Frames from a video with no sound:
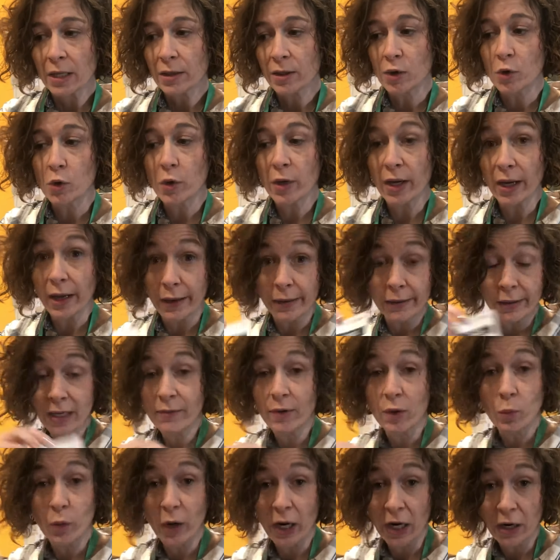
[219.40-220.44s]
You can
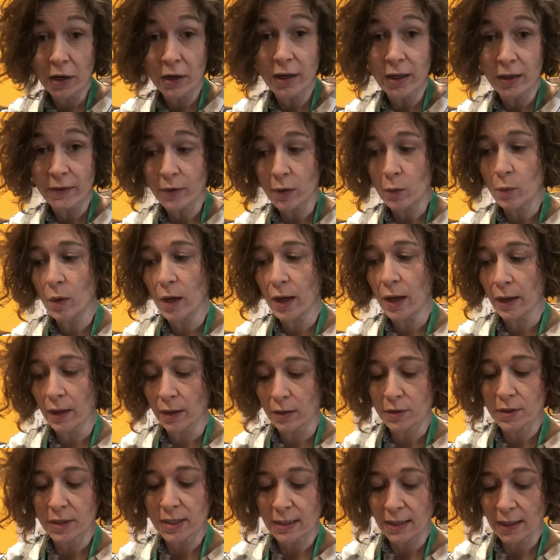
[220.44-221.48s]
even wear it if you want,
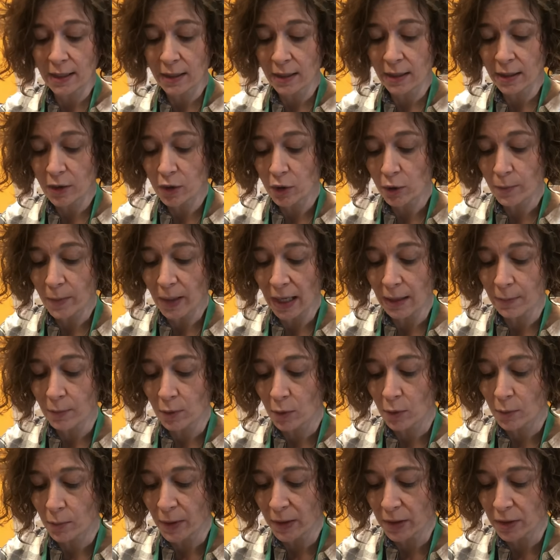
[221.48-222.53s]
or stick it in your
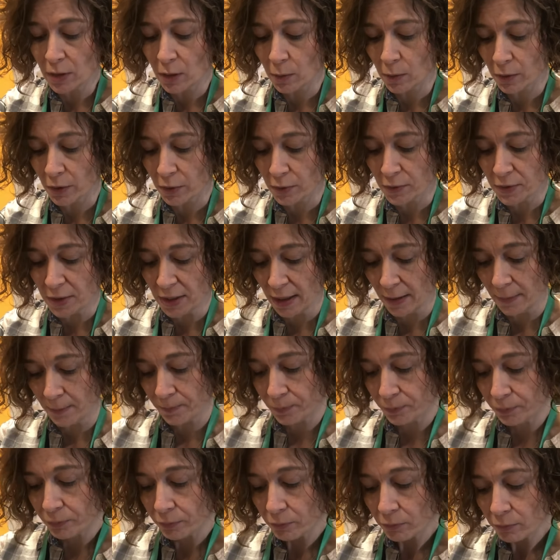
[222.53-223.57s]
Bible, but don't lose it.
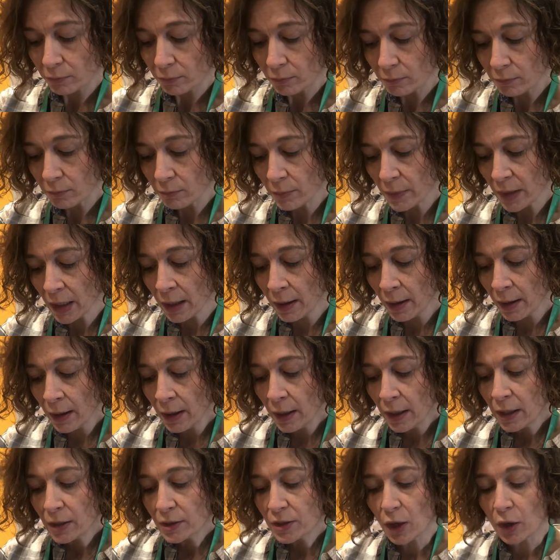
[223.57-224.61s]

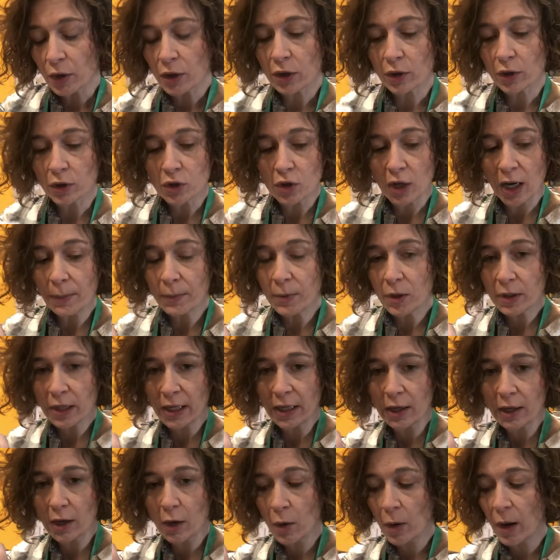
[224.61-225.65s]
So you'll drop your
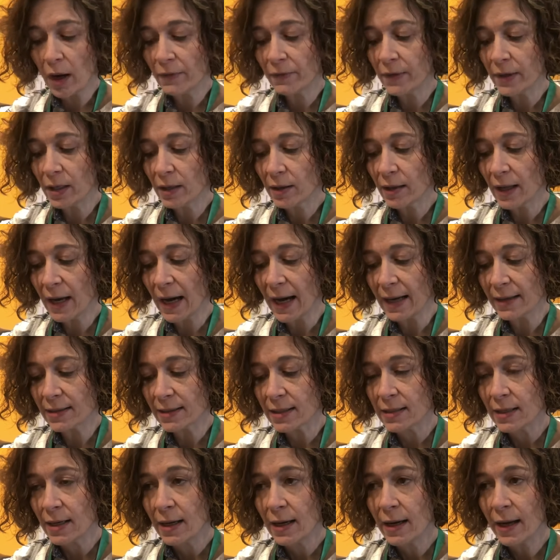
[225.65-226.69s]
kiddo off in
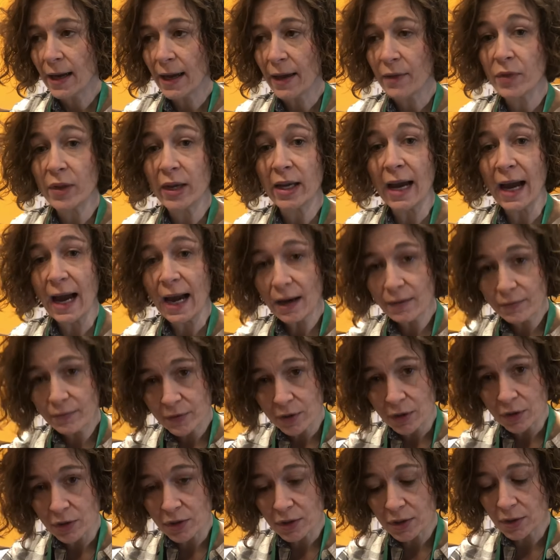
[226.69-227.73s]
class, and then
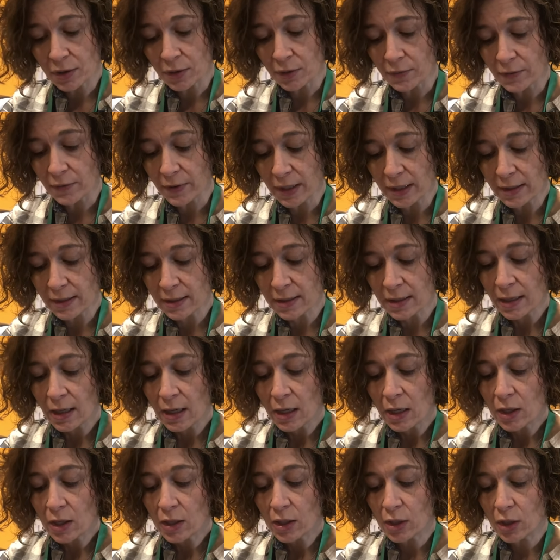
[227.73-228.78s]
after service,
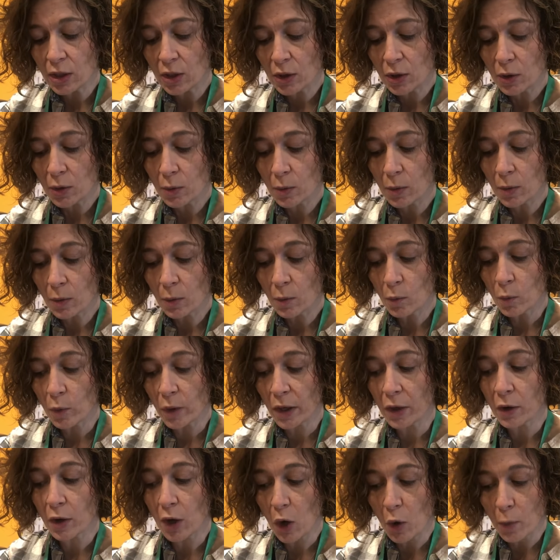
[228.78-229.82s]
you
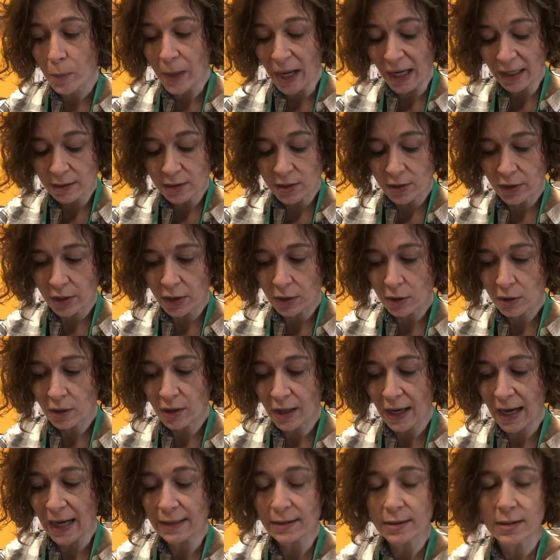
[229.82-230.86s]
will go back to their
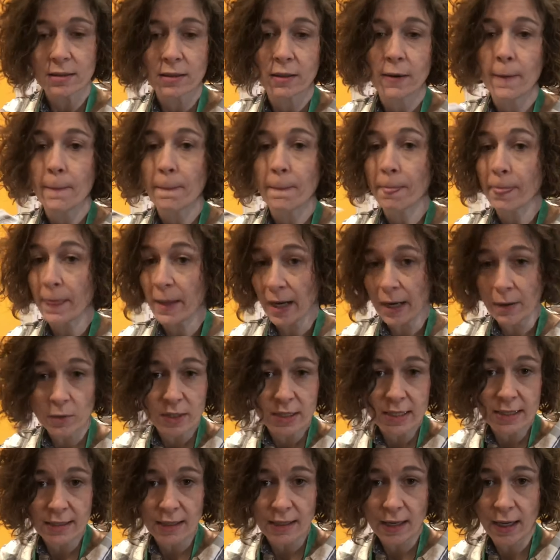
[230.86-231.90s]
class, and I
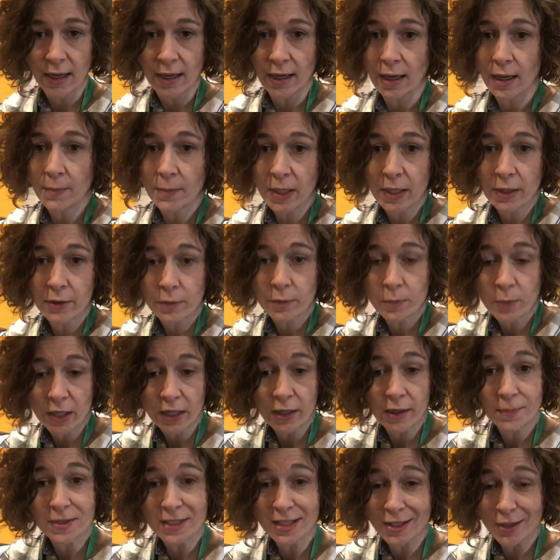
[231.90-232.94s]
would say, I'm here to
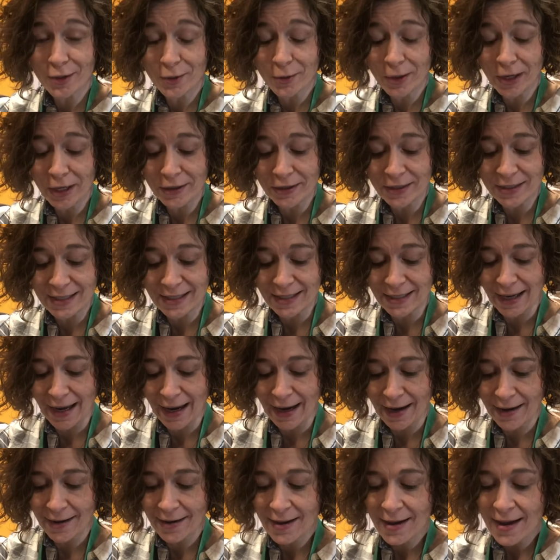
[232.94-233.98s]
pick up Cinderella
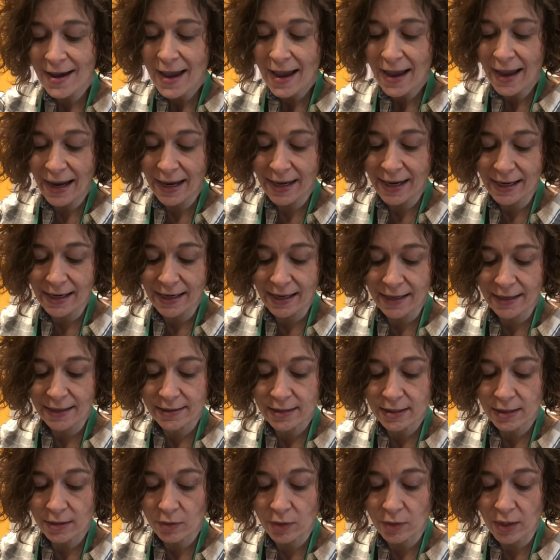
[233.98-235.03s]
today,
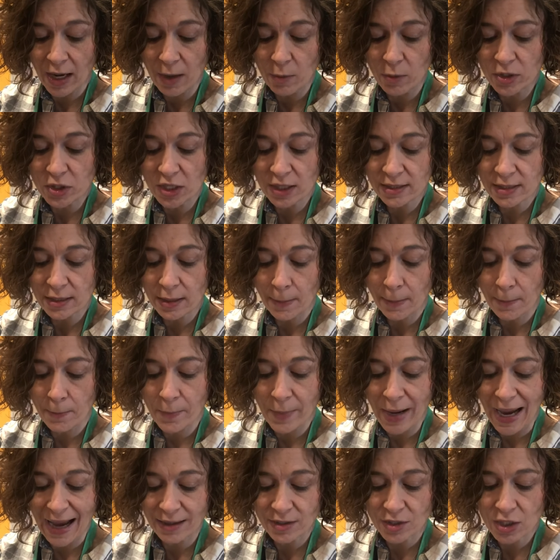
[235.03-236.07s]
and they would just
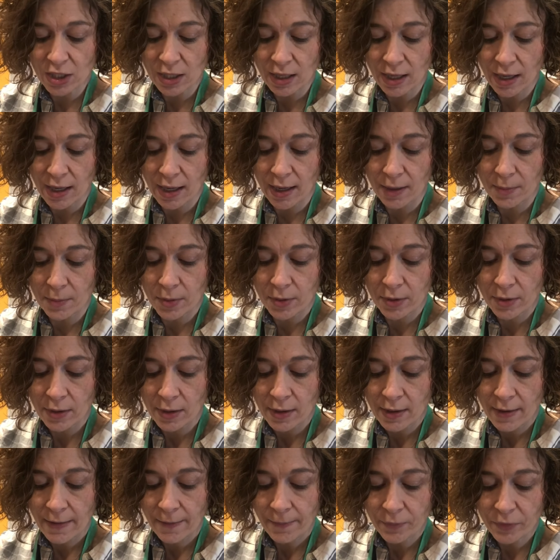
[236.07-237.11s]
match up
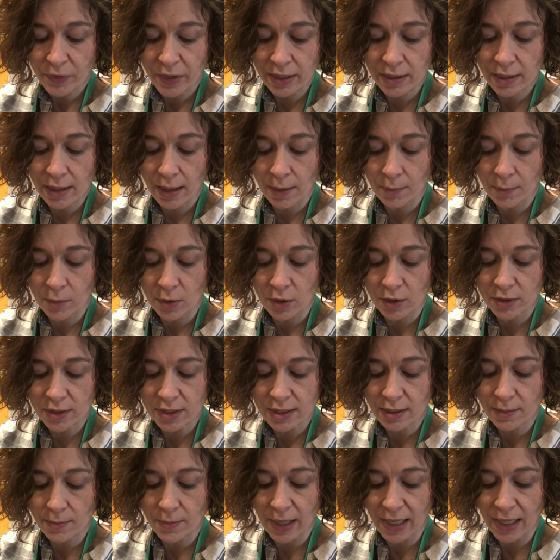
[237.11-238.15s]
the
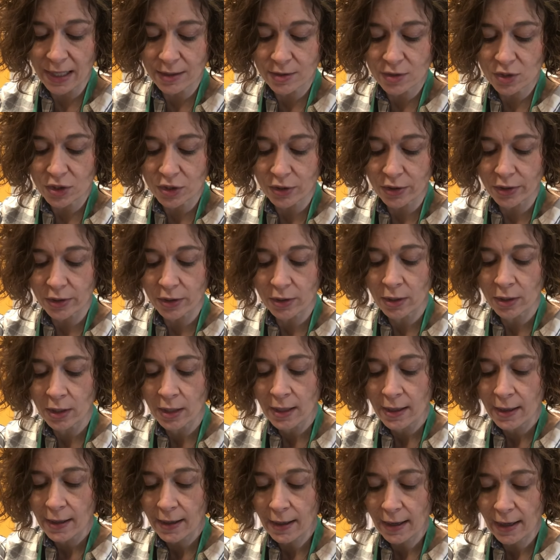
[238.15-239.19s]
numbers to make sure
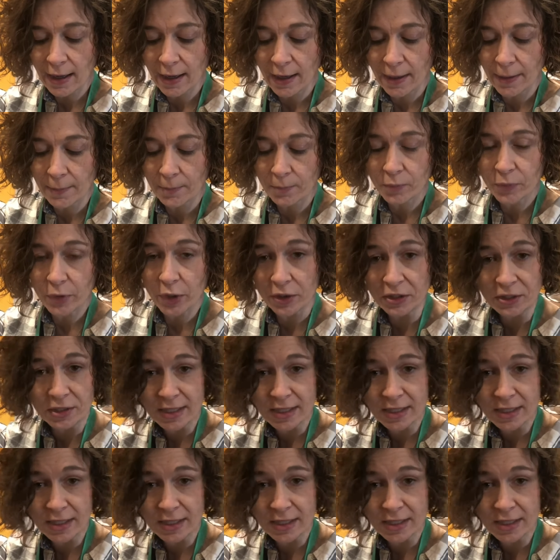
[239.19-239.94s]
you're a